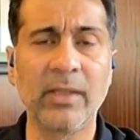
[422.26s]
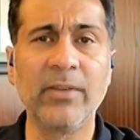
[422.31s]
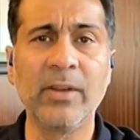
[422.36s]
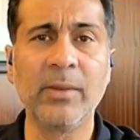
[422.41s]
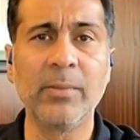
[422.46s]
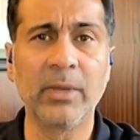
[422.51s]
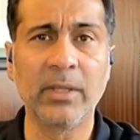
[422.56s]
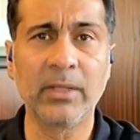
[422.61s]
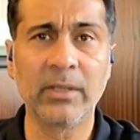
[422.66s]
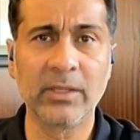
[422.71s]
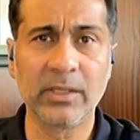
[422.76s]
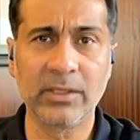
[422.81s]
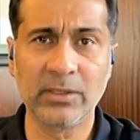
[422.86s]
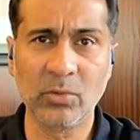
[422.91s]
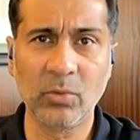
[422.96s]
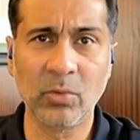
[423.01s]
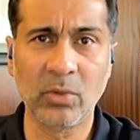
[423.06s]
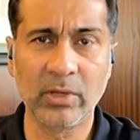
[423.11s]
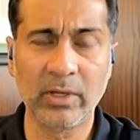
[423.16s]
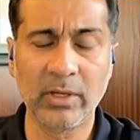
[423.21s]
every month this
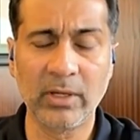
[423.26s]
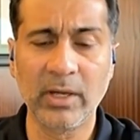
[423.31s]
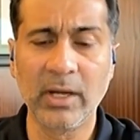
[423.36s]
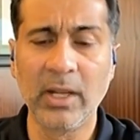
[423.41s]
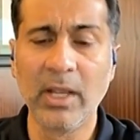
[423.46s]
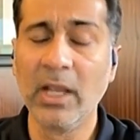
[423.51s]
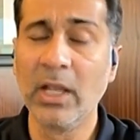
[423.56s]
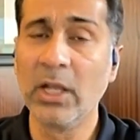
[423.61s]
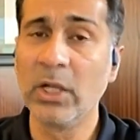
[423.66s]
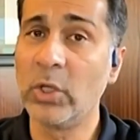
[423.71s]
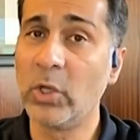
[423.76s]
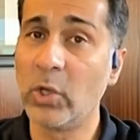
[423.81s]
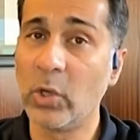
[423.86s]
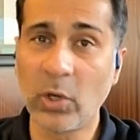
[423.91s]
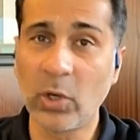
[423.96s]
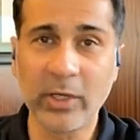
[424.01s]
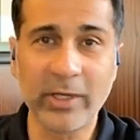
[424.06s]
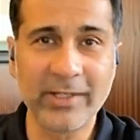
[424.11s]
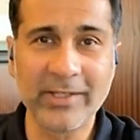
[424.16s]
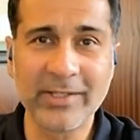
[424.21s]
quarter.
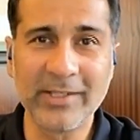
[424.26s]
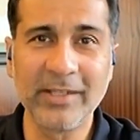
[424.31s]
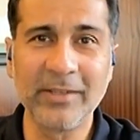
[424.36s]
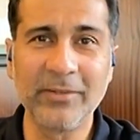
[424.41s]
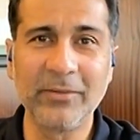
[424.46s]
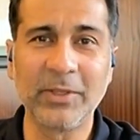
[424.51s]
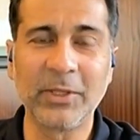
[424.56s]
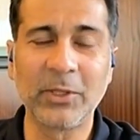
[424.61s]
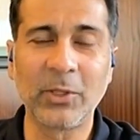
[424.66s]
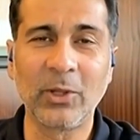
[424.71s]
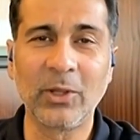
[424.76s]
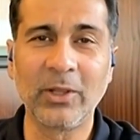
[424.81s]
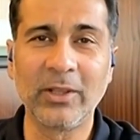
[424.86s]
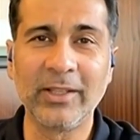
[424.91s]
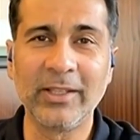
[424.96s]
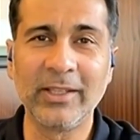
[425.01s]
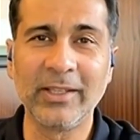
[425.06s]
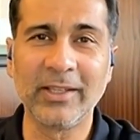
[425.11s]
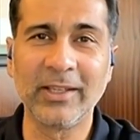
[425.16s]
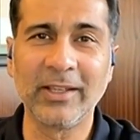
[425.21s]
Not easy with all
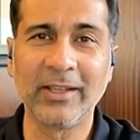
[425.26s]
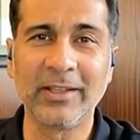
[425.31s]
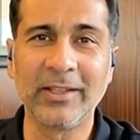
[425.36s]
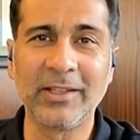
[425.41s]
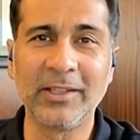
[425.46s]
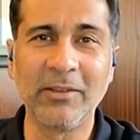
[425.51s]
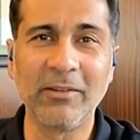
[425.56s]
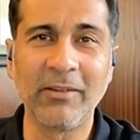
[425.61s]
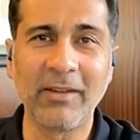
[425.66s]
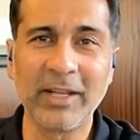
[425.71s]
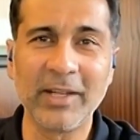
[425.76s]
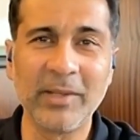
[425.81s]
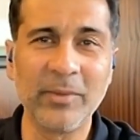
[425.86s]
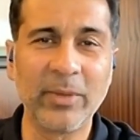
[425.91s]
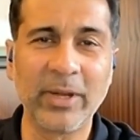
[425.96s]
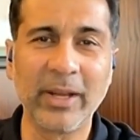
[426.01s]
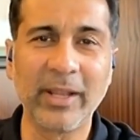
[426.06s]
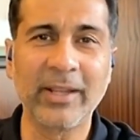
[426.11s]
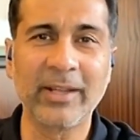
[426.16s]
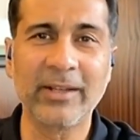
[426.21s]
the uh, Diwali
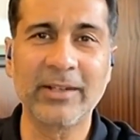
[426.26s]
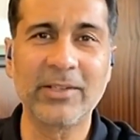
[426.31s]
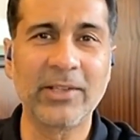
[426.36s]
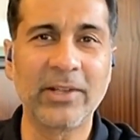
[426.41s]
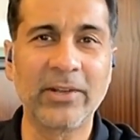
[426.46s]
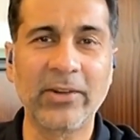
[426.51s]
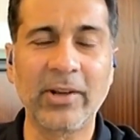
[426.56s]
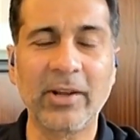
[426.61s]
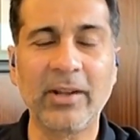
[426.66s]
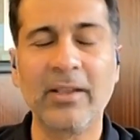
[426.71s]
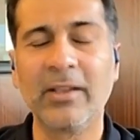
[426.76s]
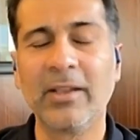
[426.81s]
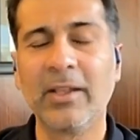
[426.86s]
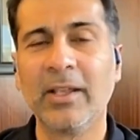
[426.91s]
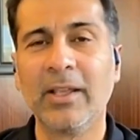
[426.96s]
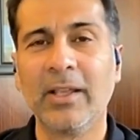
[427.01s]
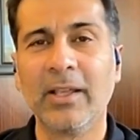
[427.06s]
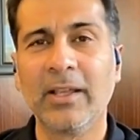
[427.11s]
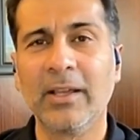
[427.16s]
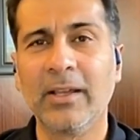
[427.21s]
break, etc.
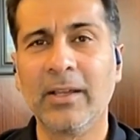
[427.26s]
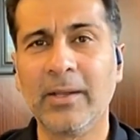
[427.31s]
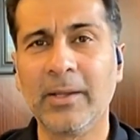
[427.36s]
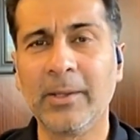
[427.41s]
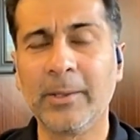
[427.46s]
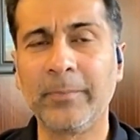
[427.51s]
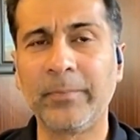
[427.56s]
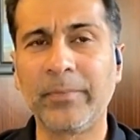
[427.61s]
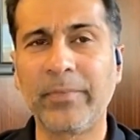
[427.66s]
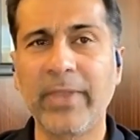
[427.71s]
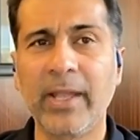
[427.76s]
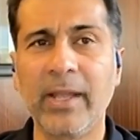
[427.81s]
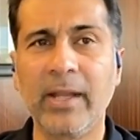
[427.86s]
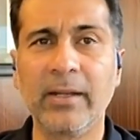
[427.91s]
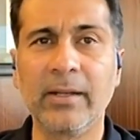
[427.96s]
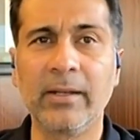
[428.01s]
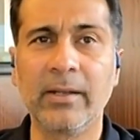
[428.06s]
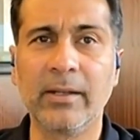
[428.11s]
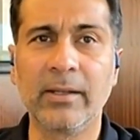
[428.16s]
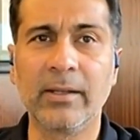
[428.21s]
Um,
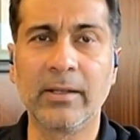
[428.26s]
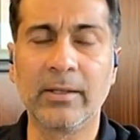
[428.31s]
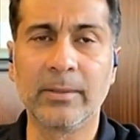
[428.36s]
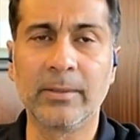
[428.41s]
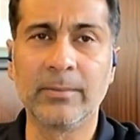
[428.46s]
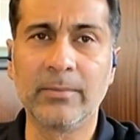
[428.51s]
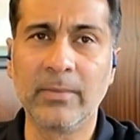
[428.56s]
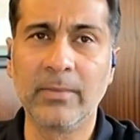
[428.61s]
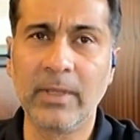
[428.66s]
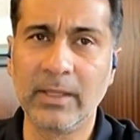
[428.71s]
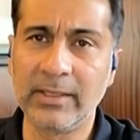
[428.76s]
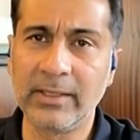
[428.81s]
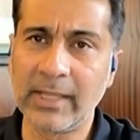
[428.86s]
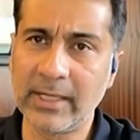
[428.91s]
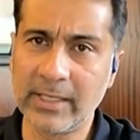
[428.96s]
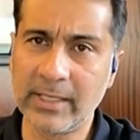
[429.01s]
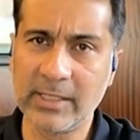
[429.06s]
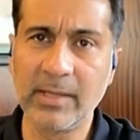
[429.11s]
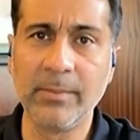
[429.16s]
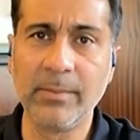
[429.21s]
and uh,
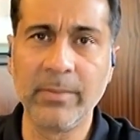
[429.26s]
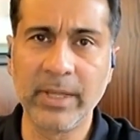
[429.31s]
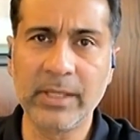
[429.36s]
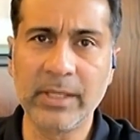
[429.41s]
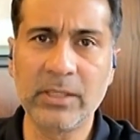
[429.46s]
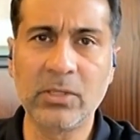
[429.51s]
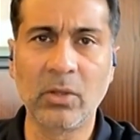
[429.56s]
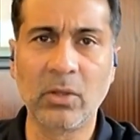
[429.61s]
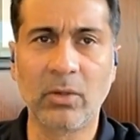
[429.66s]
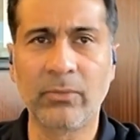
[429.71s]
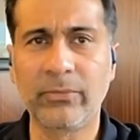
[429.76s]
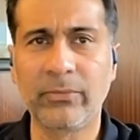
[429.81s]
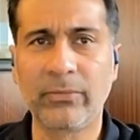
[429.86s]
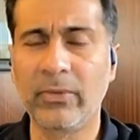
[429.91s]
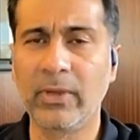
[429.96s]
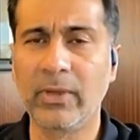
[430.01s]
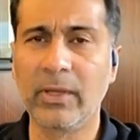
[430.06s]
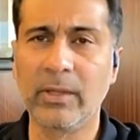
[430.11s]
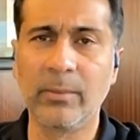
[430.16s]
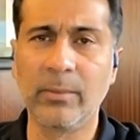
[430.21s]
that is a mix of
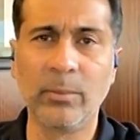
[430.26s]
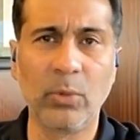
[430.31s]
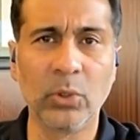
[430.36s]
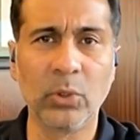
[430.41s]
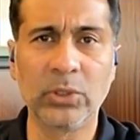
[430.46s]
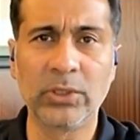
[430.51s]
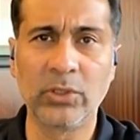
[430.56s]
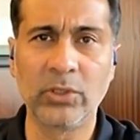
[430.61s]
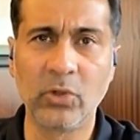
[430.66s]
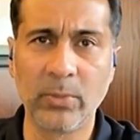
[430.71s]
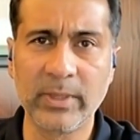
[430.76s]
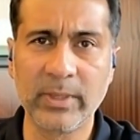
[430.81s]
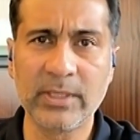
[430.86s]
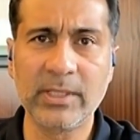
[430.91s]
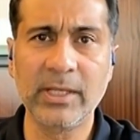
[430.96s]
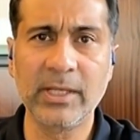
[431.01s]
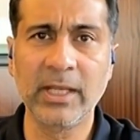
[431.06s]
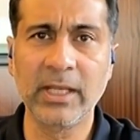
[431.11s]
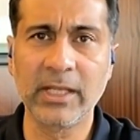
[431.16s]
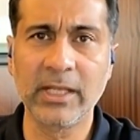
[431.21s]
uh, both
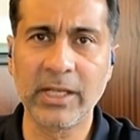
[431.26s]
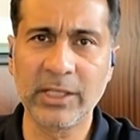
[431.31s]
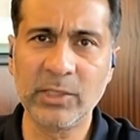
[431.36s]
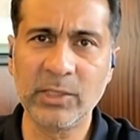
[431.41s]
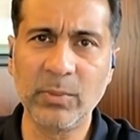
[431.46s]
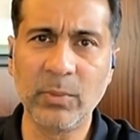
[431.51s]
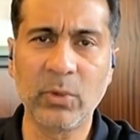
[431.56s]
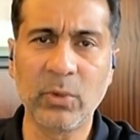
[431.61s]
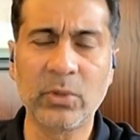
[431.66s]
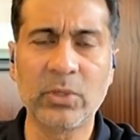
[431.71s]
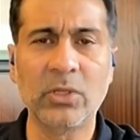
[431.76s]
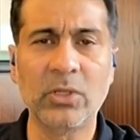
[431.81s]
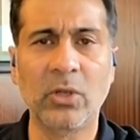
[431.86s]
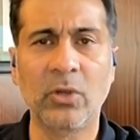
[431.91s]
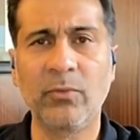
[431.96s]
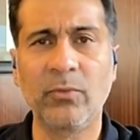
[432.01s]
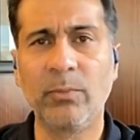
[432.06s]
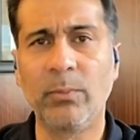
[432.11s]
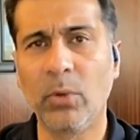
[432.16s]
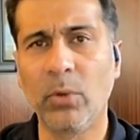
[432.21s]
domestic and exports
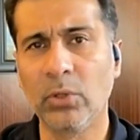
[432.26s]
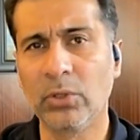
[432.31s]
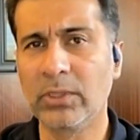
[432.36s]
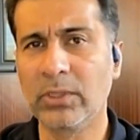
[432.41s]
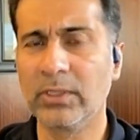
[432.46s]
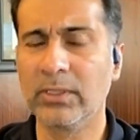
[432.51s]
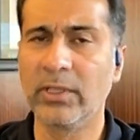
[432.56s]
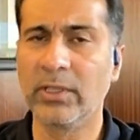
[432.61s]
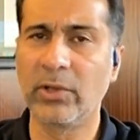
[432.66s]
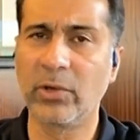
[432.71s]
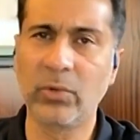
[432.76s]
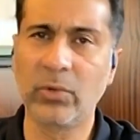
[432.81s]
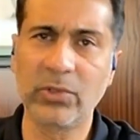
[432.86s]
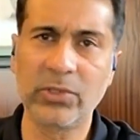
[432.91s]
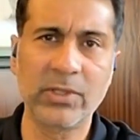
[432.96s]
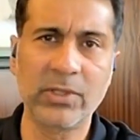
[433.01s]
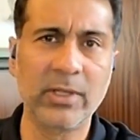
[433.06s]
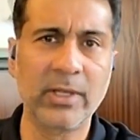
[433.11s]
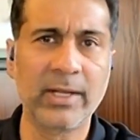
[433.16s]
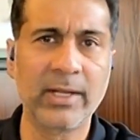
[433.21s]
of both the
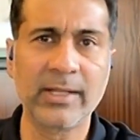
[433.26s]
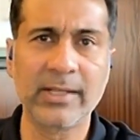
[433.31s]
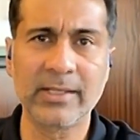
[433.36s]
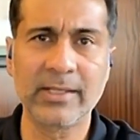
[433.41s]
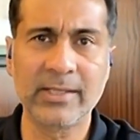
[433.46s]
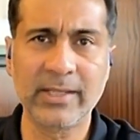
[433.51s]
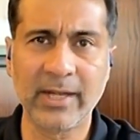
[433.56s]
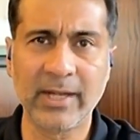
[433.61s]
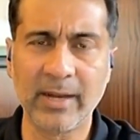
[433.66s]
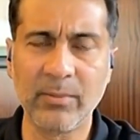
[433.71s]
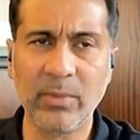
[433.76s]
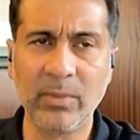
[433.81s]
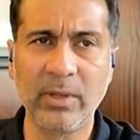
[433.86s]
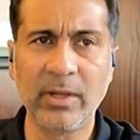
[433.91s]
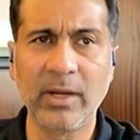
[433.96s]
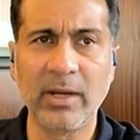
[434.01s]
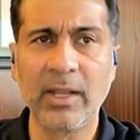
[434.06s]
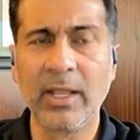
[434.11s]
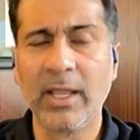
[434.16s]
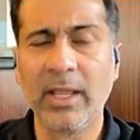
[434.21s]
Roadster and the
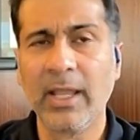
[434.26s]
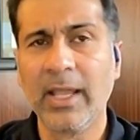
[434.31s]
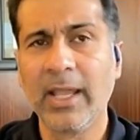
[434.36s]
Scrambler.